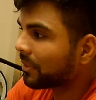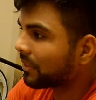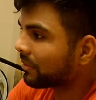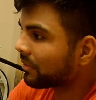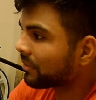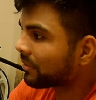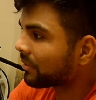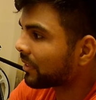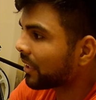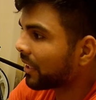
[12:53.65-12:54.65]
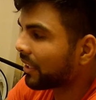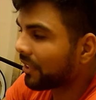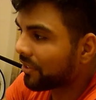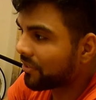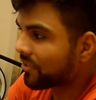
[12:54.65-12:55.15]
and
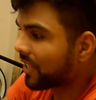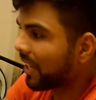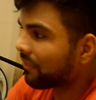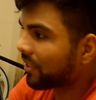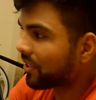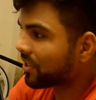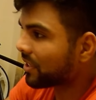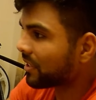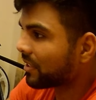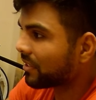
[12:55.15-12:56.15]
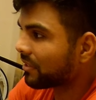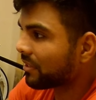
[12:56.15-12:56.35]
there's that version.